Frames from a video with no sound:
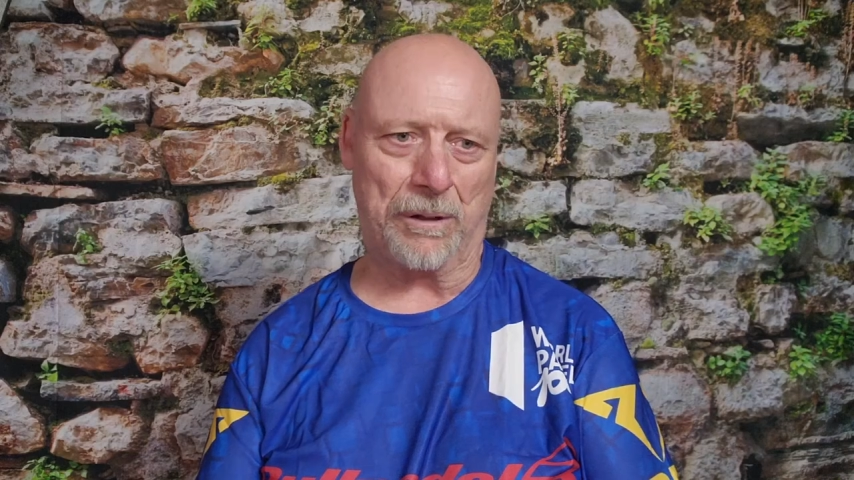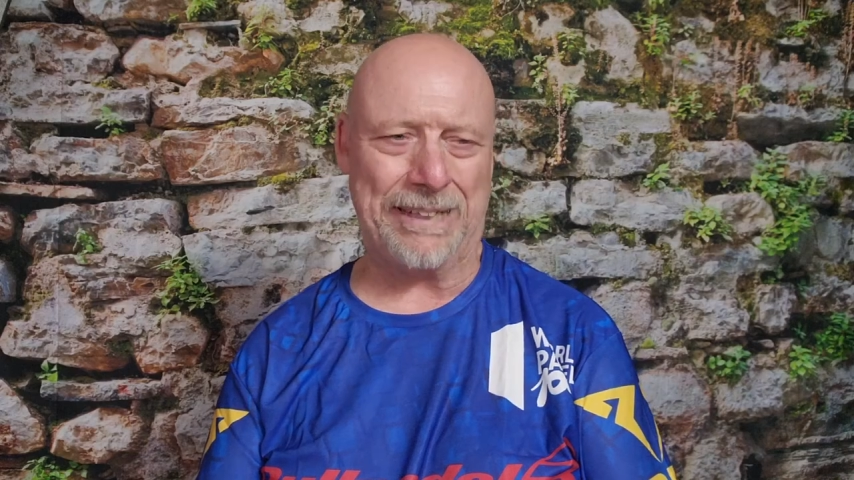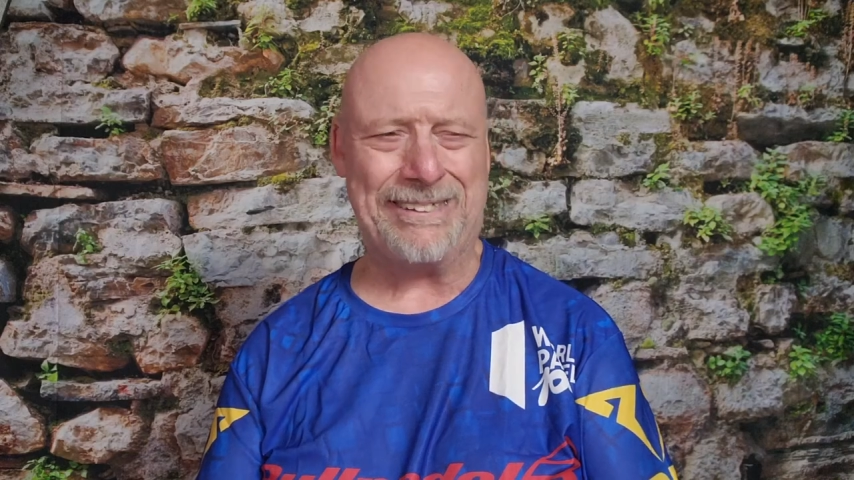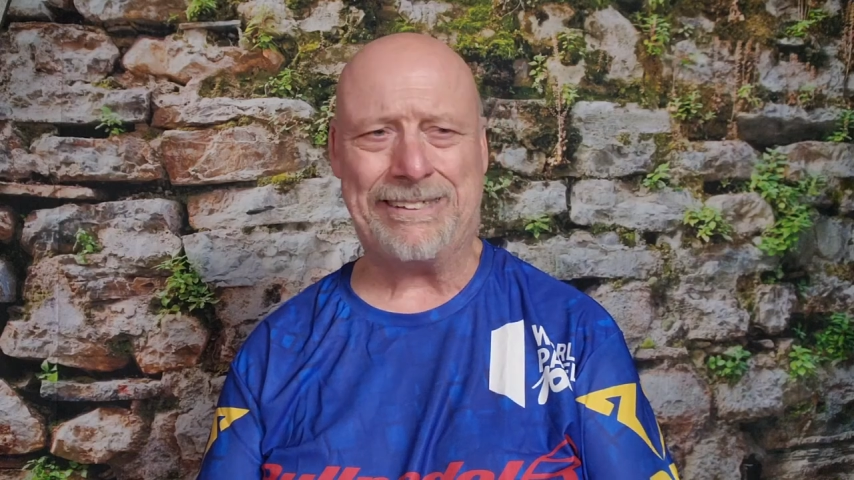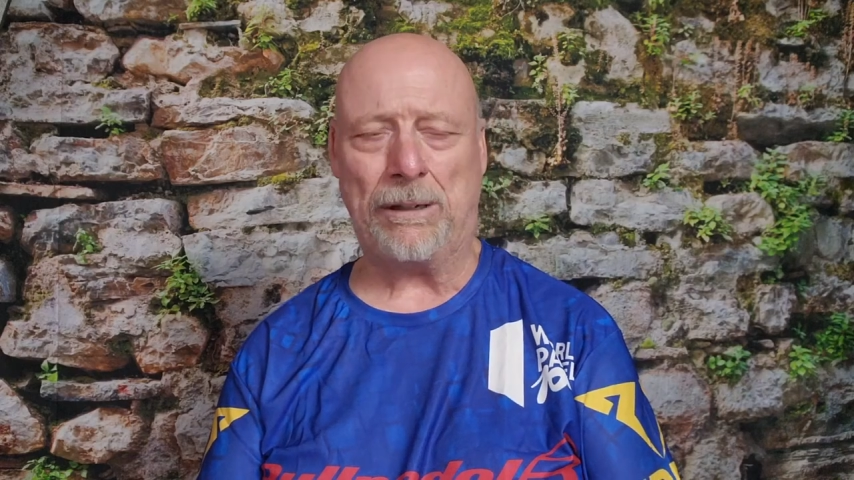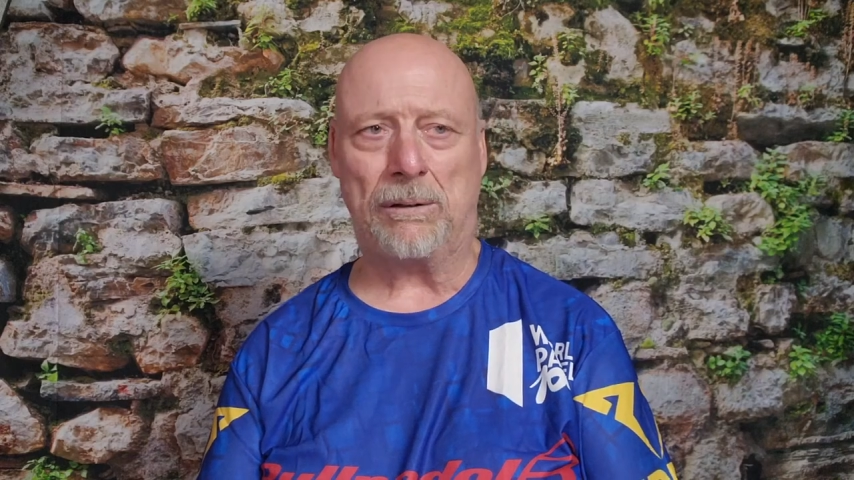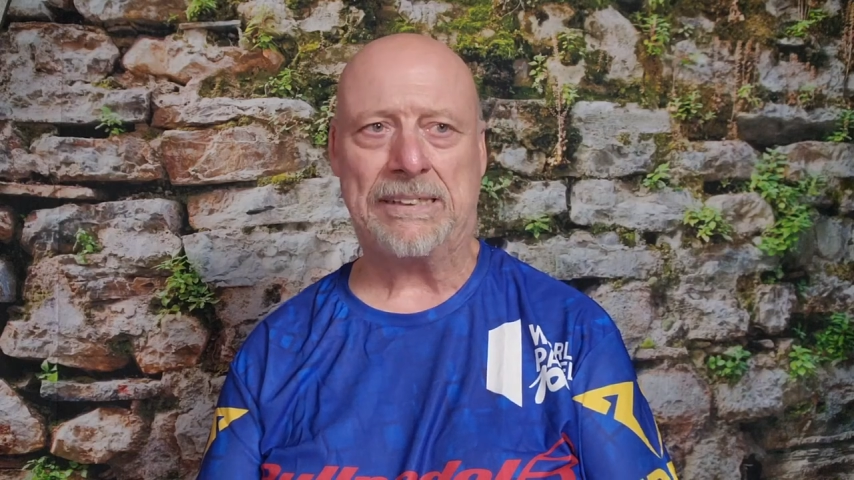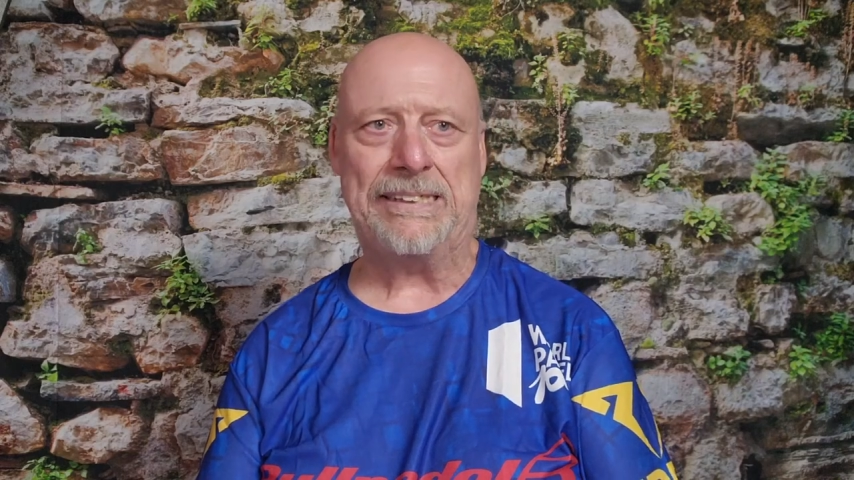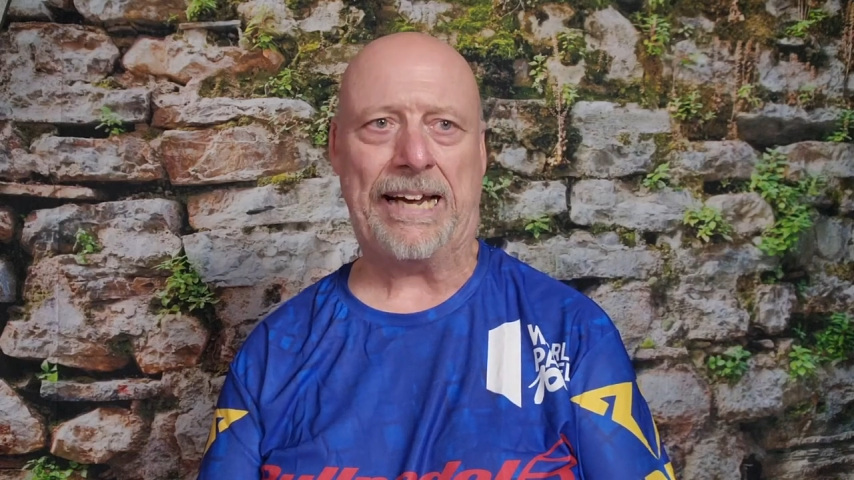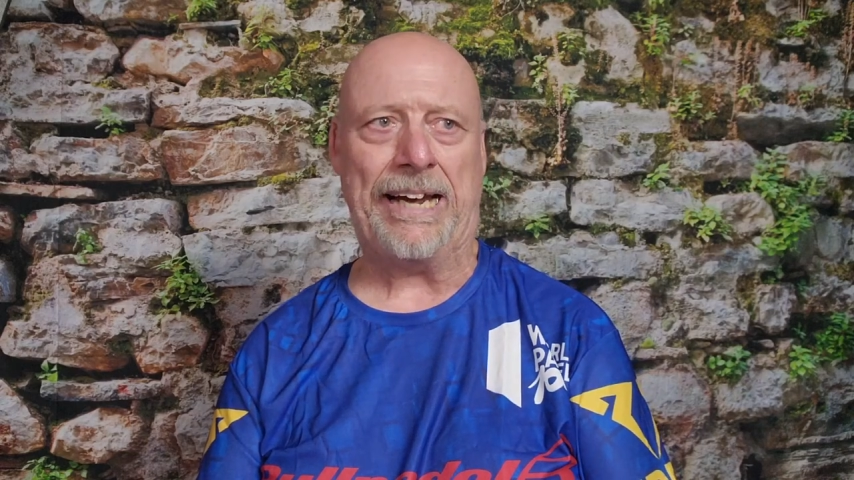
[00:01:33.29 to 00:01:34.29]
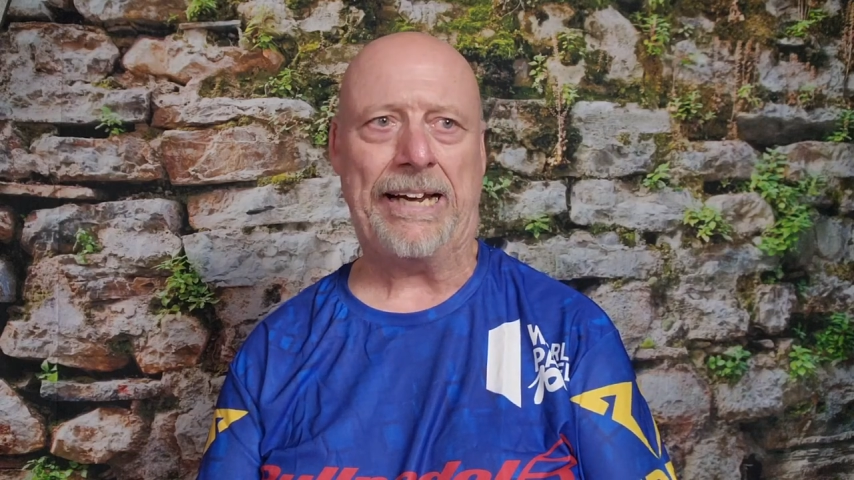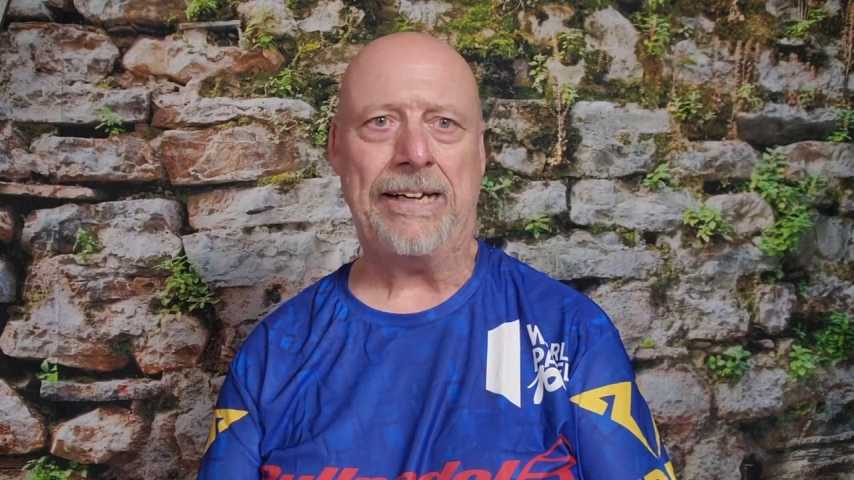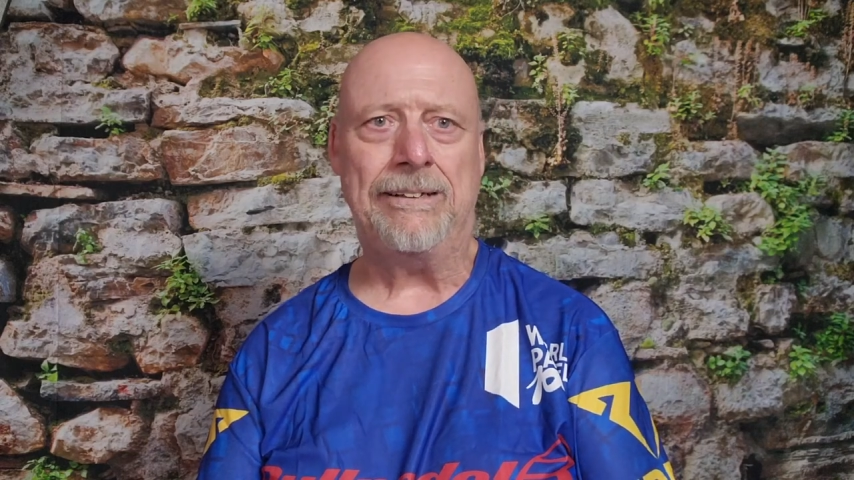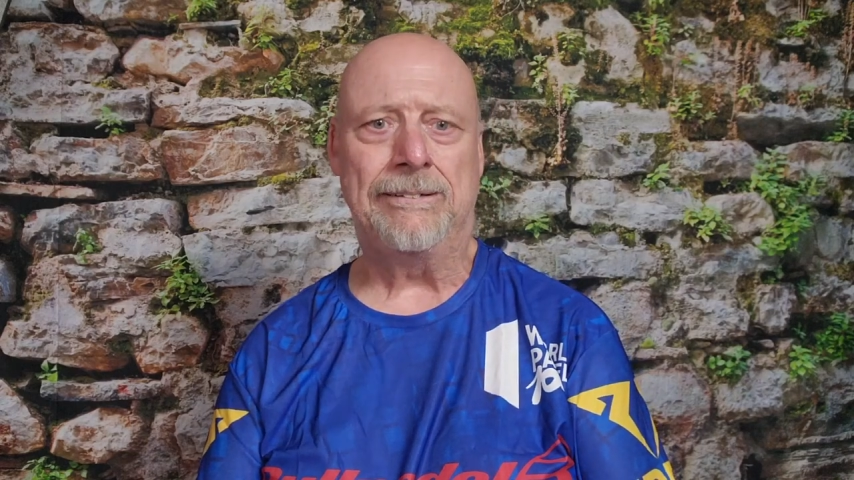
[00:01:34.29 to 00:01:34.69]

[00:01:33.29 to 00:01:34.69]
and still today,